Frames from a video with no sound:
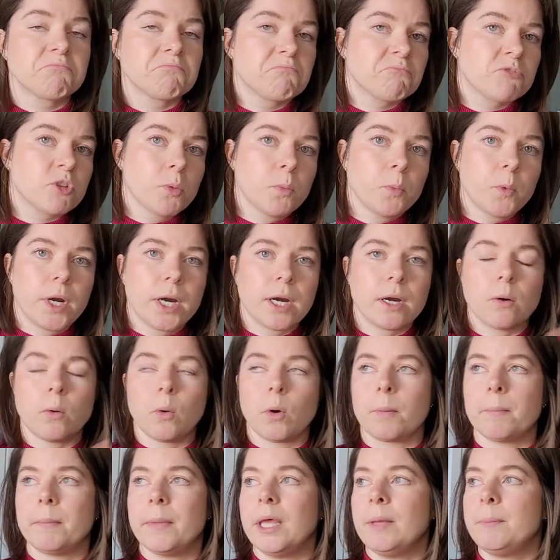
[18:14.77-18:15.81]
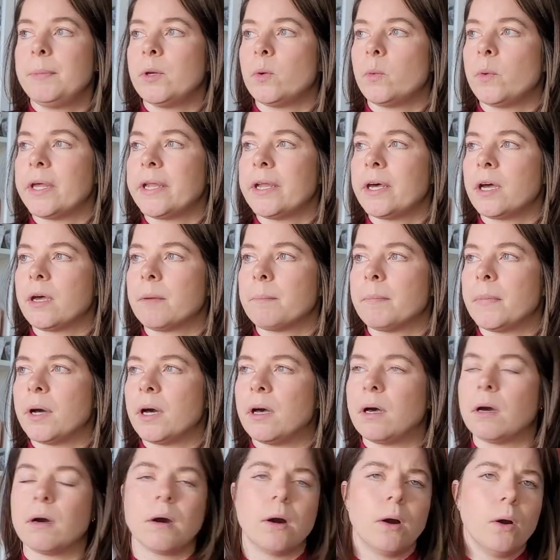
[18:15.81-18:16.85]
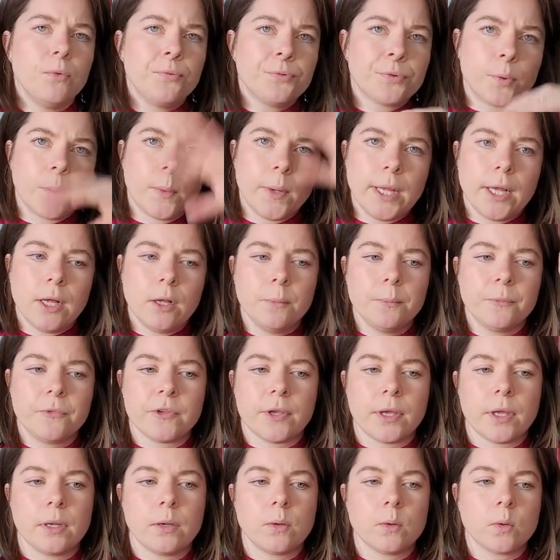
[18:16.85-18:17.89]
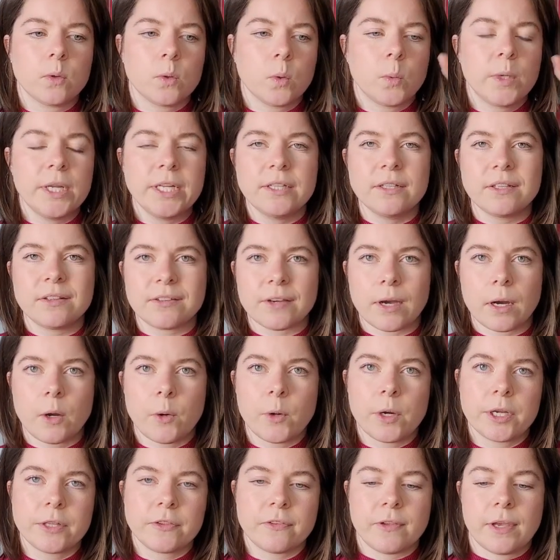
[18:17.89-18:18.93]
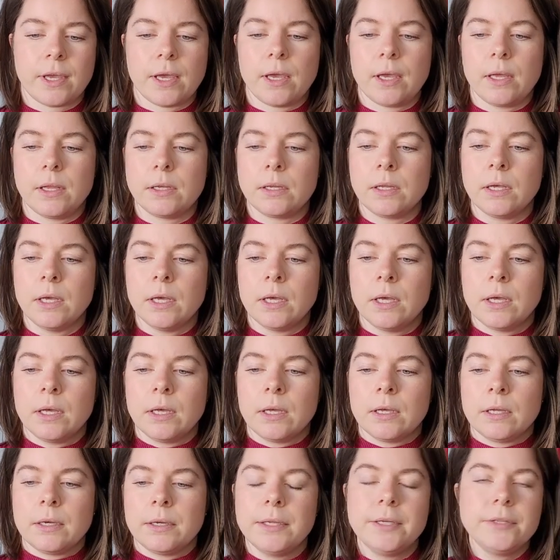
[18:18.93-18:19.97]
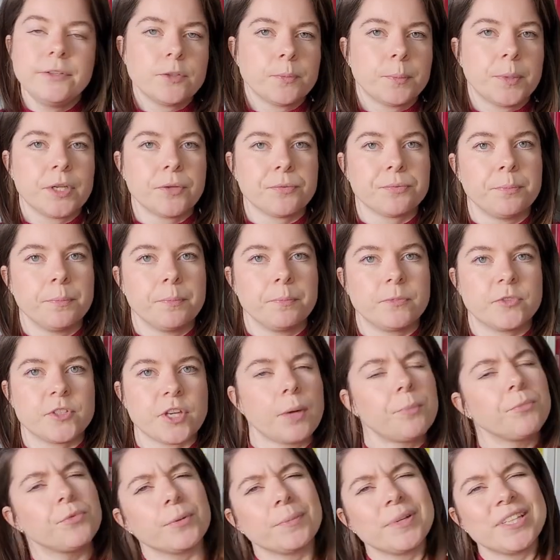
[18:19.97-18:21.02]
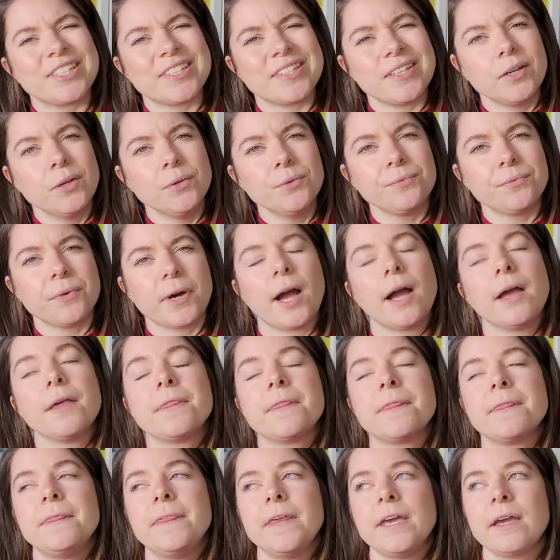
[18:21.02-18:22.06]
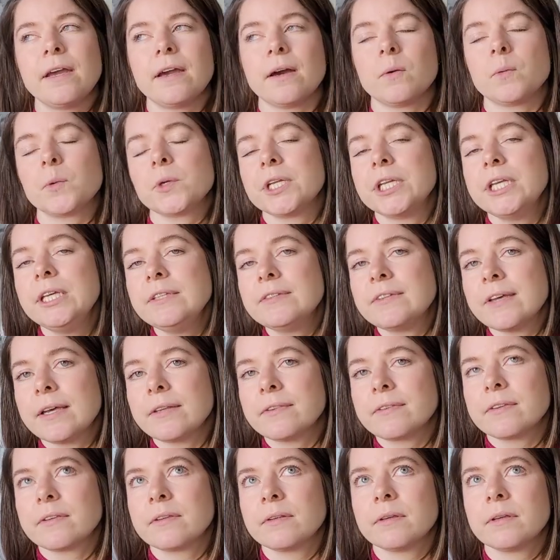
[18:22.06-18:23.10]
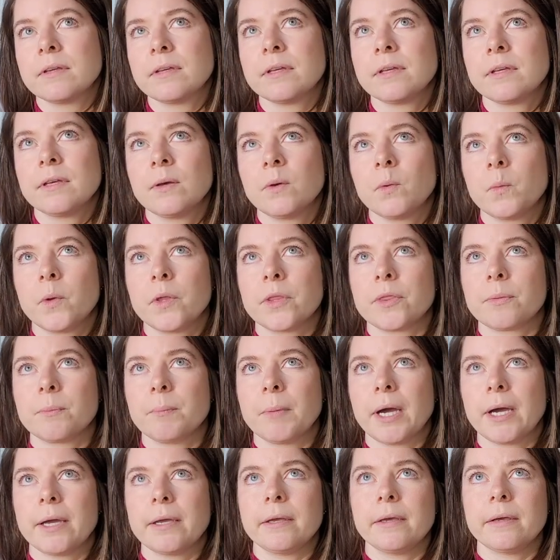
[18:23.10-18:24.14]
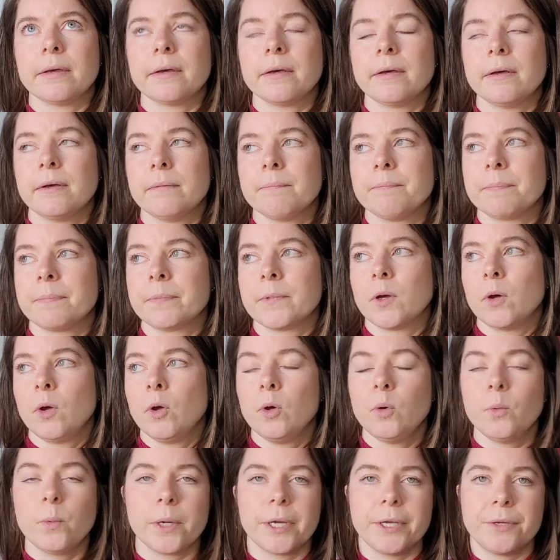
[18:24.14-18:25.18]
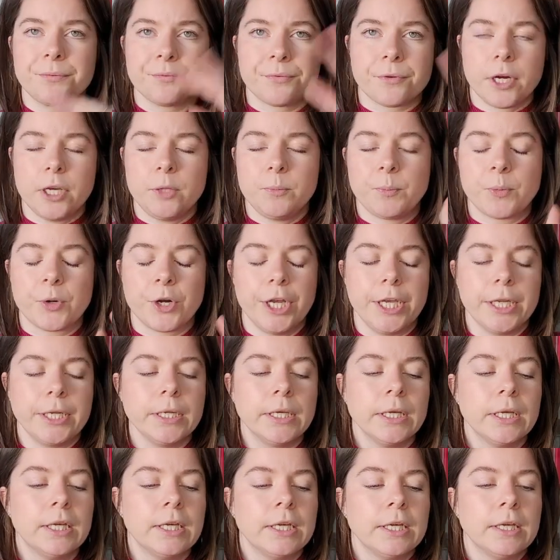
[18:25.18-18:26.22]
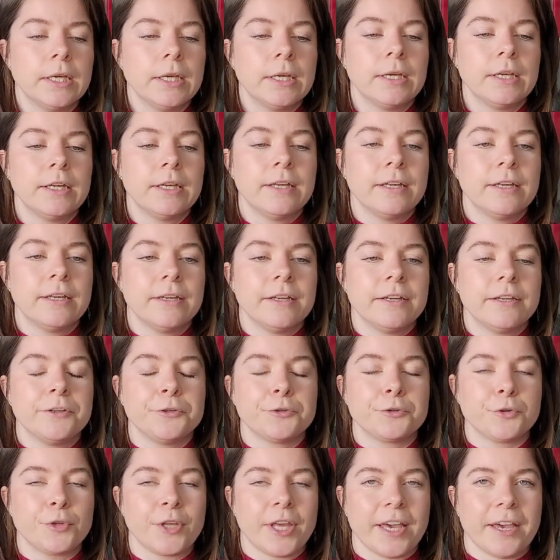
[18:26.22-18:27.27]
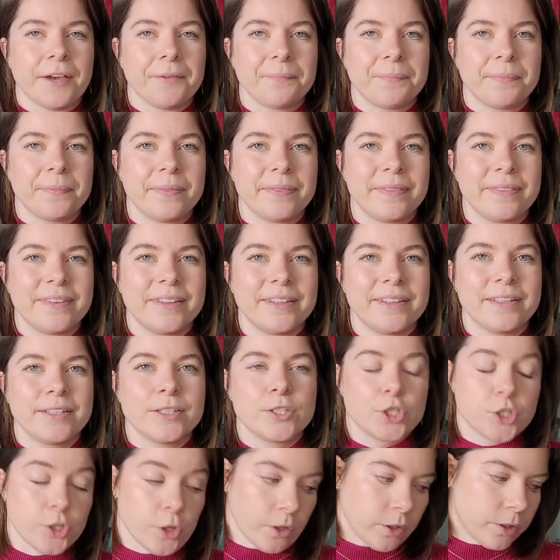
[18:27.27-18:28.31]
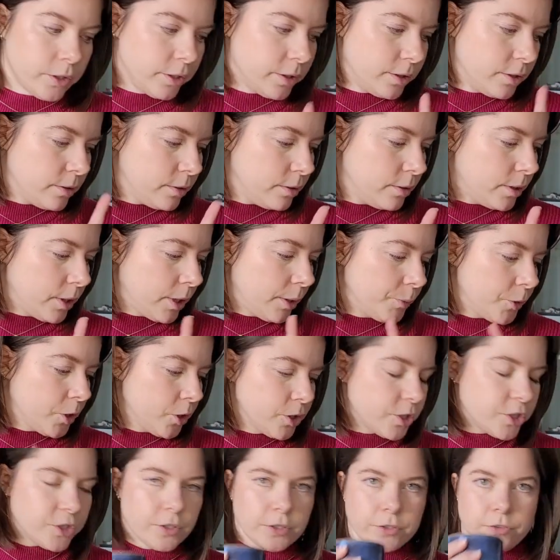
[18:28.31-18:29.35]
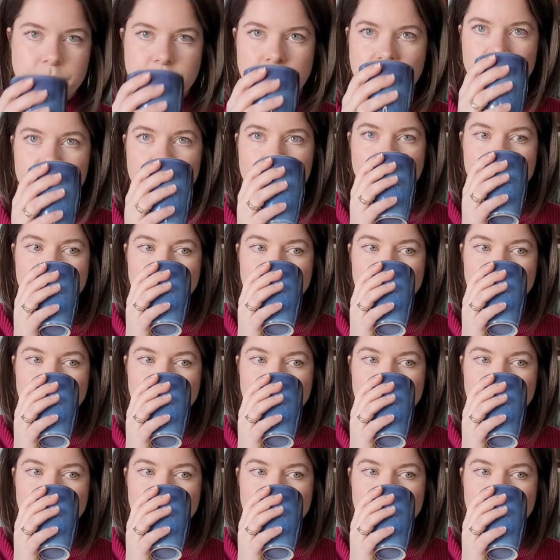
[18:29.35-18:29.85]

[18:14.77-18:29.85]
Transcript: somewhere, or maybe when I'm overwhelmed and really tired and need a bit of time for myself. I think I will need that with my already fried brain. So yeah, sock. I'm gonna start today.